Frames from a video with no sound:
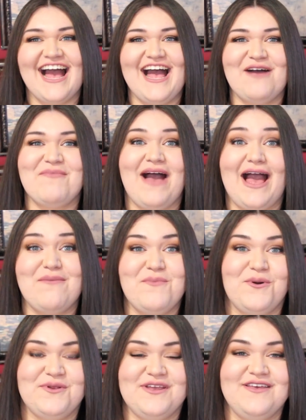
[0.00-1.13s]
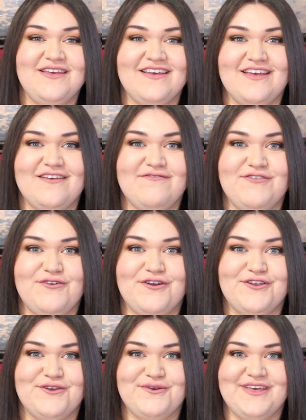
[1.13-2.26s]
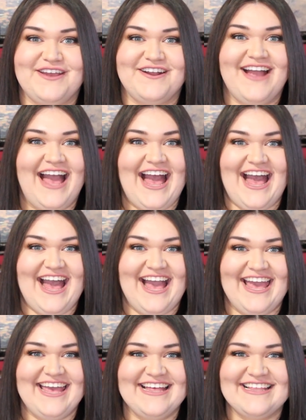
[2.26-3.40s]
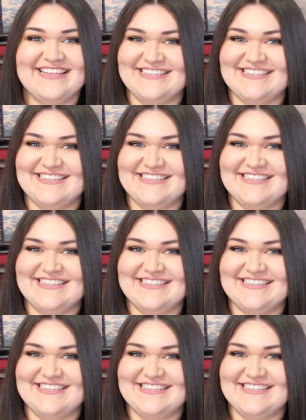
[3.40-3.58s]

I'm Moni. If you're new here, hi.